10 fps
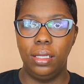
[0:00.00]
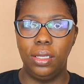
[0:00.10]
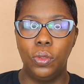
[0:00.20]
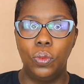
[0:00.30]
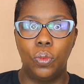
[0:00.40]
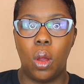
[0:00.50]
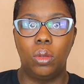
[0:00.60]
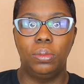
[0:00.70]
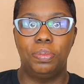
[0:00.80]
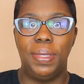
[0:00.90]
you
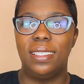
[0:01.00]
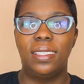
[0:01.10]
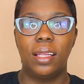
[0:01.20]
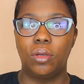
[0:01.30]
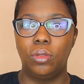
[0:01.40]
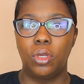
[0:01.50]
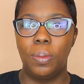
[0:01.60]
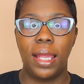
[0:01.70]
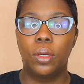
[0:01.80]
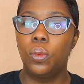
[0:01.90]
won't be settled no
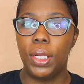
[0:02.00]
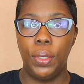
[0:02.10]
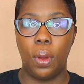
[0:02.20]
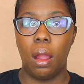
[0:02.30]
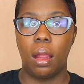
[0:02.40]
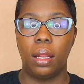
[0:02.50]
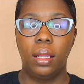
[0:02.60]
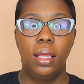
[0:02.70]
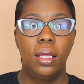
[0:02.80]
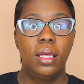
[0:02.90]
matter where you are.
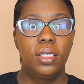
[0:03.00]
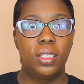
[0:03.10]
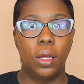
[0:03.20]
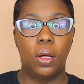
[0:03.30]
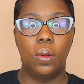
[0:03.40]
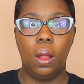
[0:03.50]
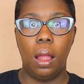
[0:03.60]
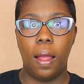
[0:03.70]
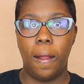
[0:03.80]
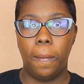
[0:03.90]

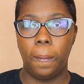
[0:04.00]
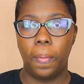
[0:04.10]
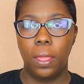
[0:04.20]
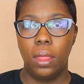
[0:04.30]
So,